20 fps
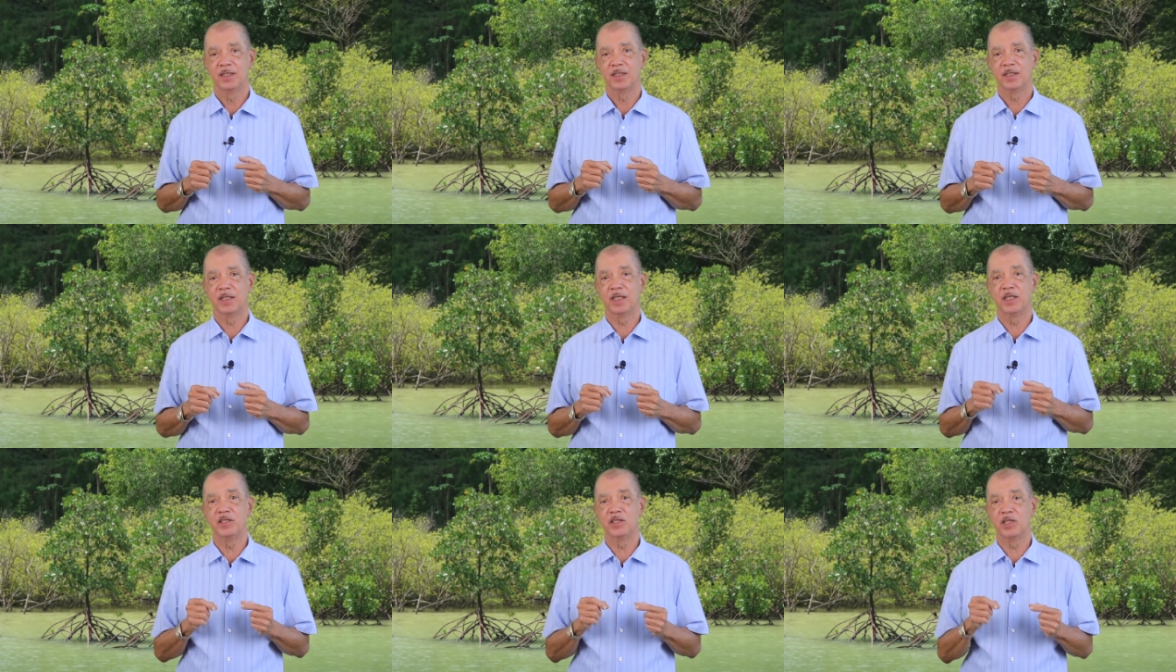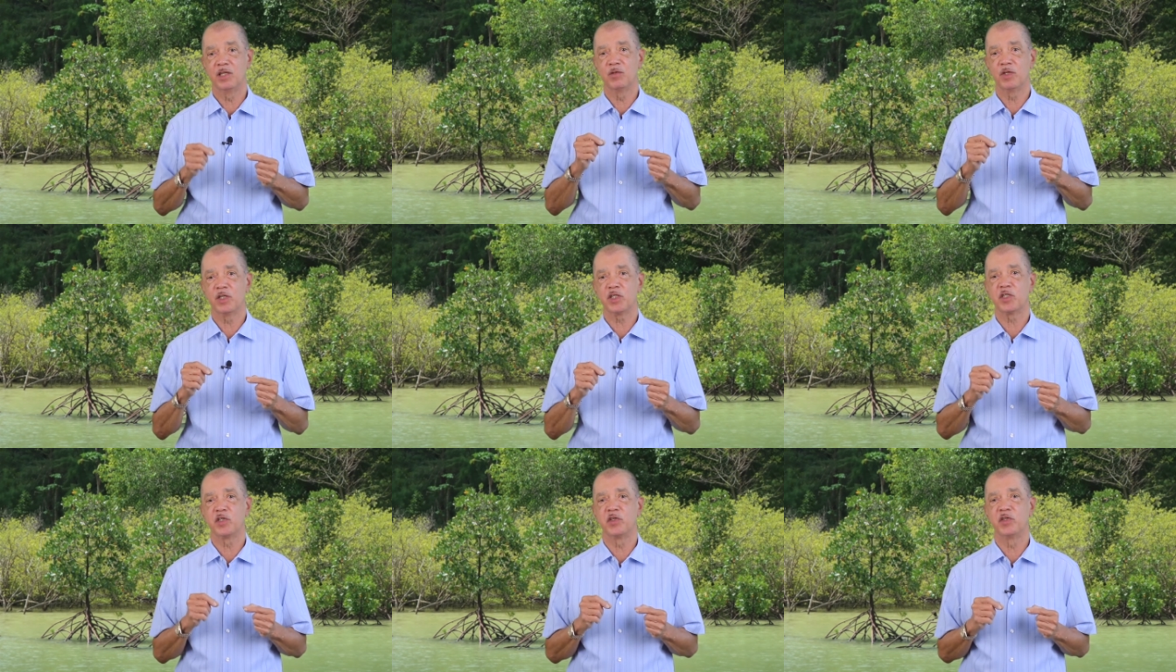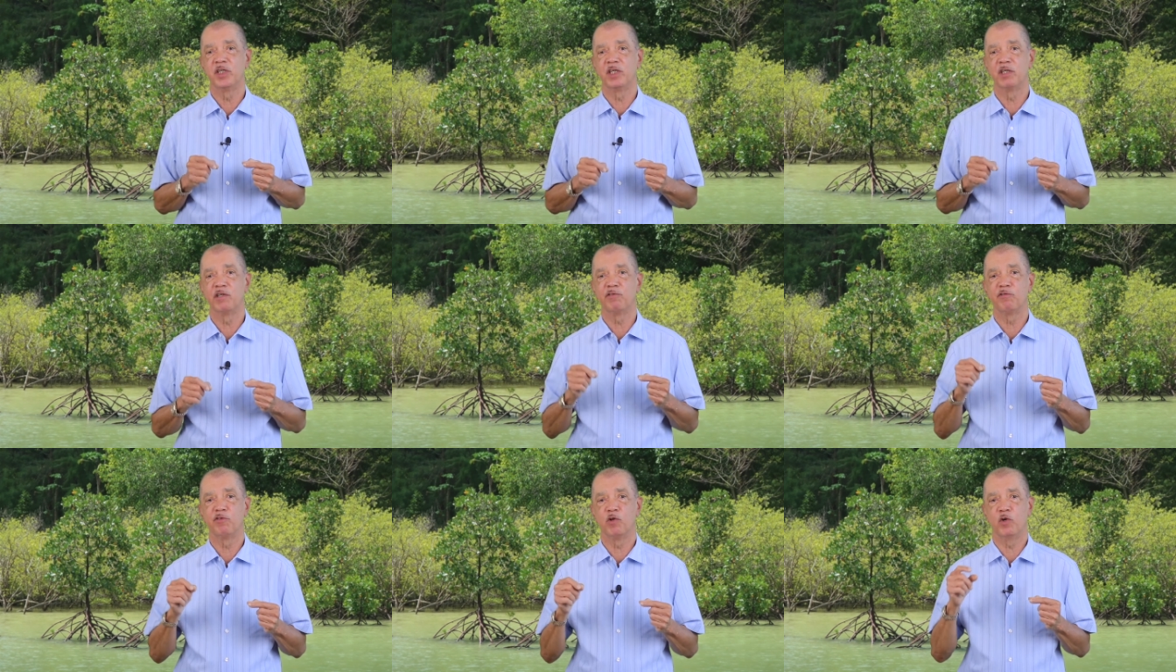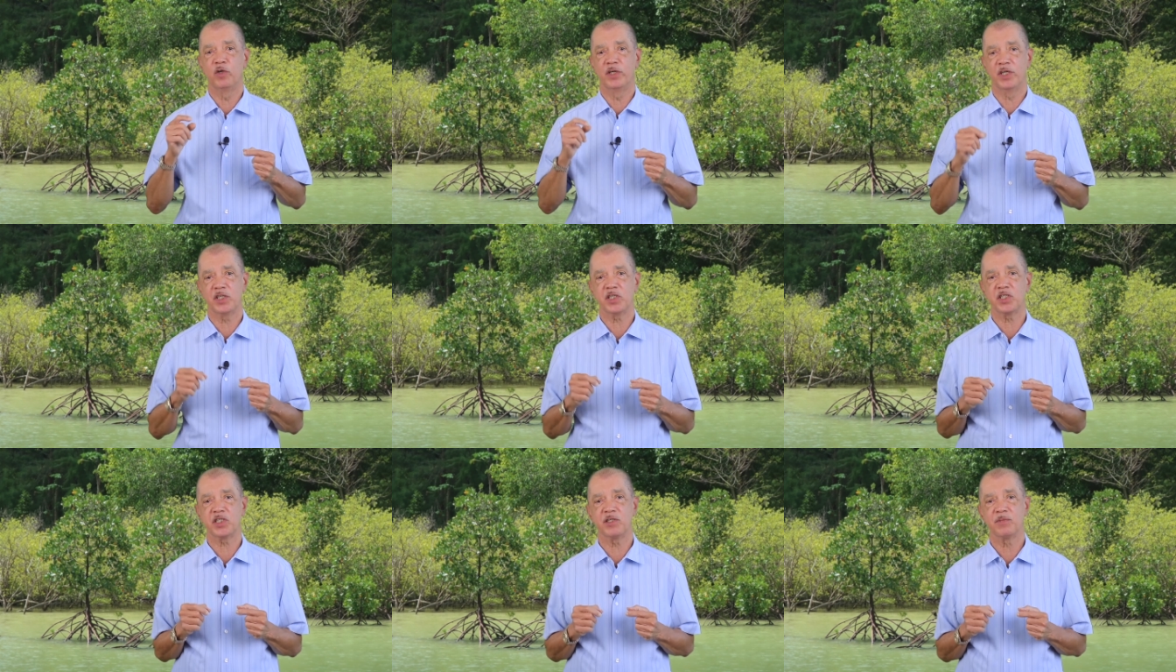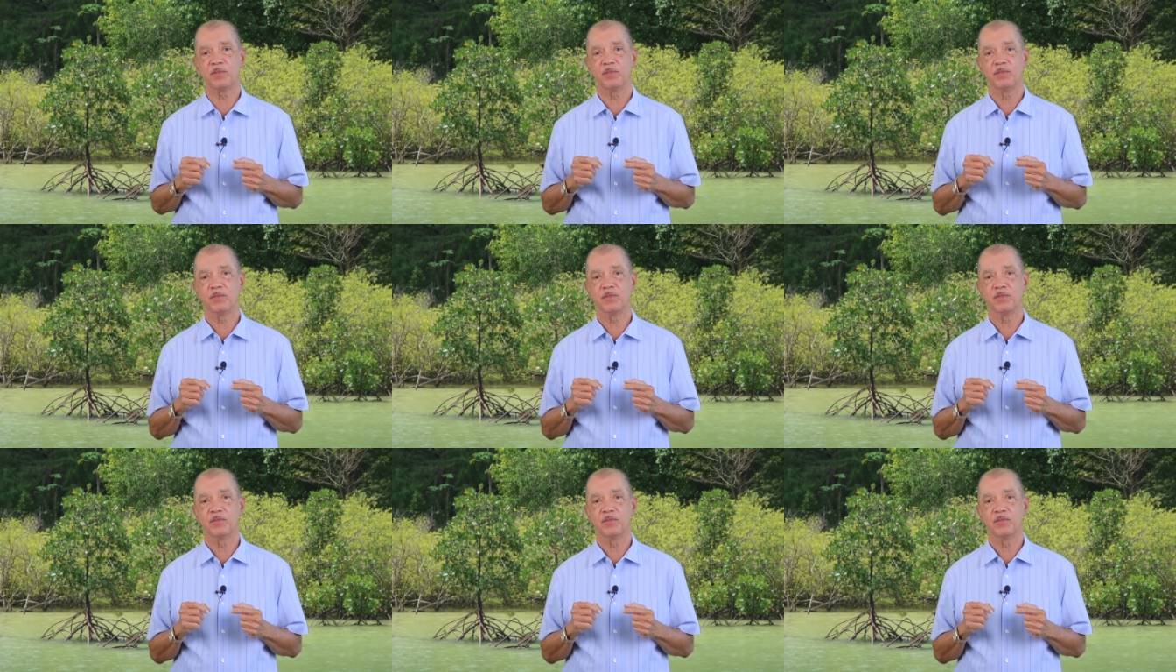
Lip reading: than terrestrial forest,